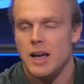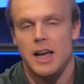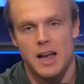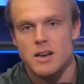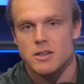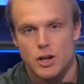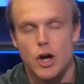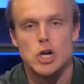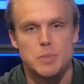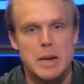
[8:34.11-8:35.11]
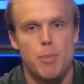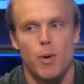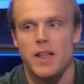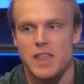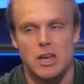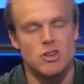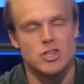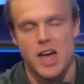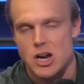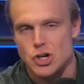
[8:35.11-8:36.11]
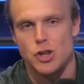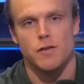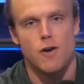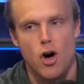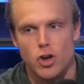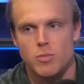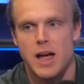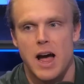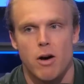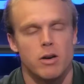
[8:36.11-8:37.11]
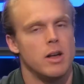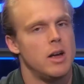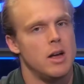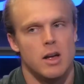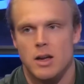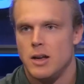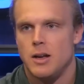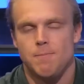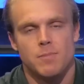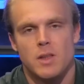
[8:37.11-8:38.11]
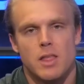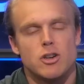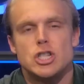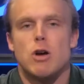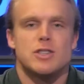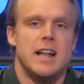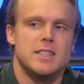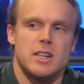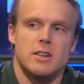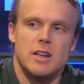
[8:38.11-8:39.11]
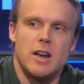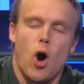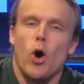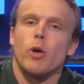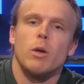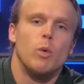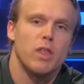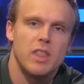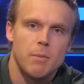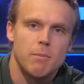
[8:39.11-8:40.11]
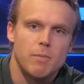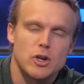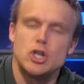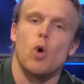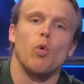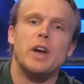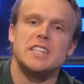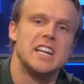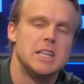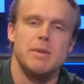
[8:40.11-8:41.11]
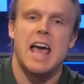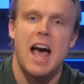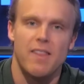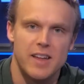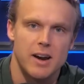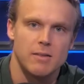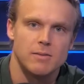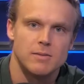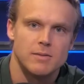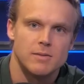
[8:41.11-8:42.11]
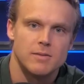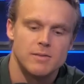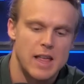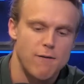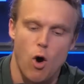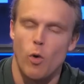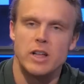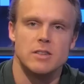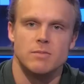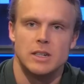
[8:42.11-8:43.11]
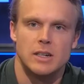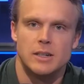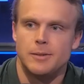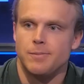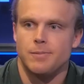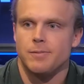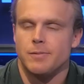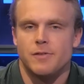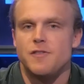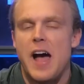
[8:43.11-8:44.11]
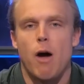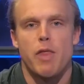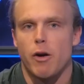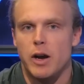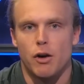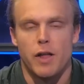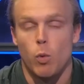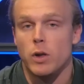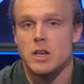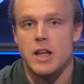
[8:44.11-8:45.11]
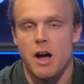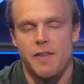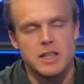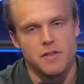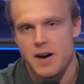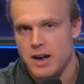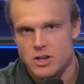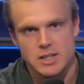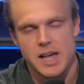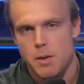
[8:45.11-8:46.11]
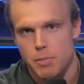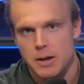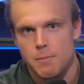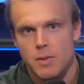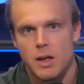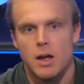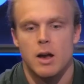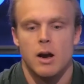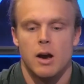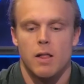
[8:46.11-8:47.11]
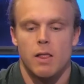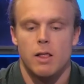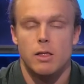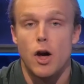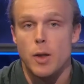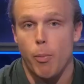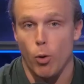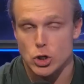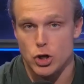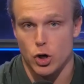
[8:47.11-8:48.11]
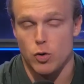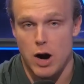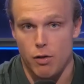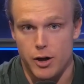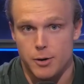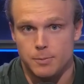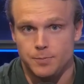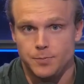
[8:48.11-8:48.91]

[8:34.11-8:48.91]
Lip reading: And to those people, I think you just kind of turn the volume down. There's no sense in arguing with them. There's no reasoning to be had there. They've already found their hill they're willing to die on. That's fine. Just let it be. Another portion of the crowd, though,